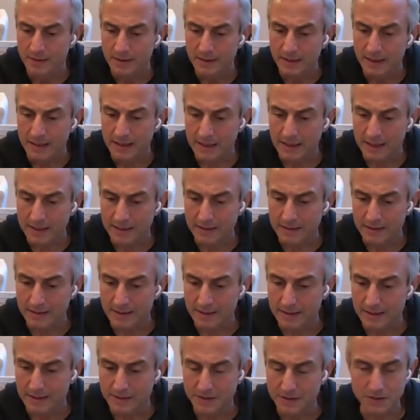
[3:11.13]
And
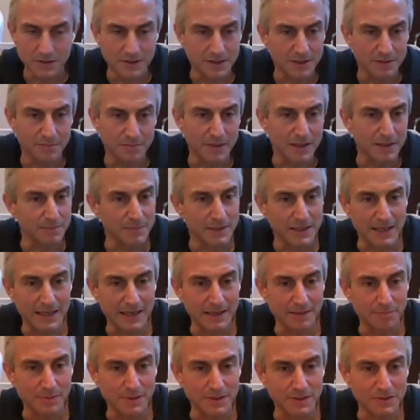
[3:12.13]
it just didn't make me
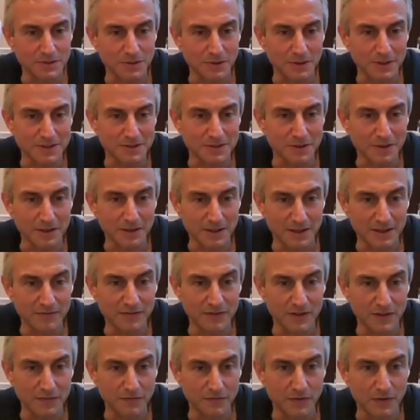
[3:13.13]
happy. So I started leaving
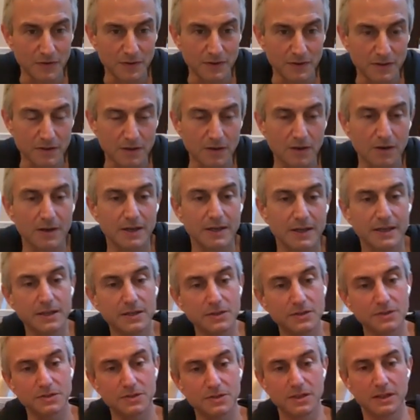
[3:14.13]
the phone in the car. And
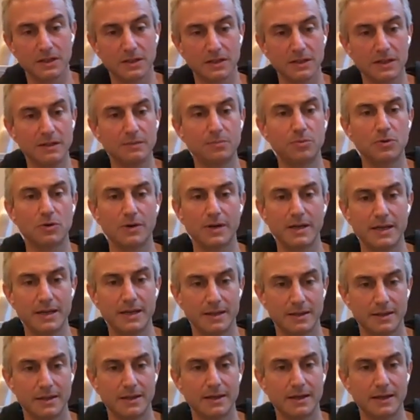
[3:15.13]
here's the liberating
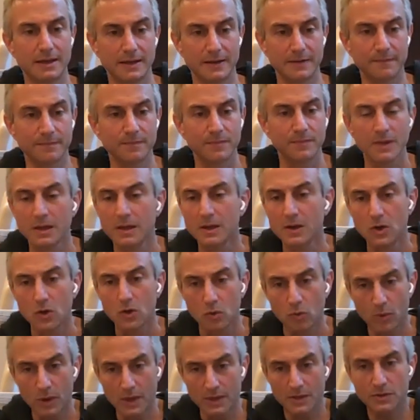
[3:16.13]
thing.
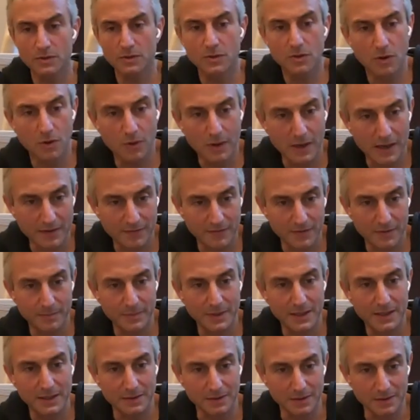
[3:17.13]
When you go have a
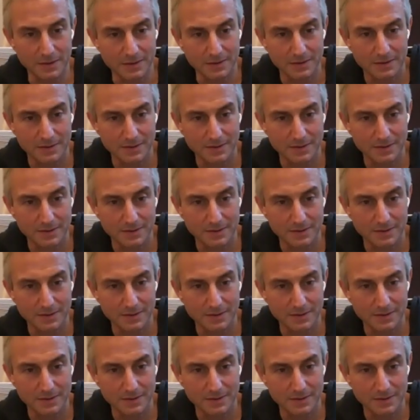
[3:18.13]
meal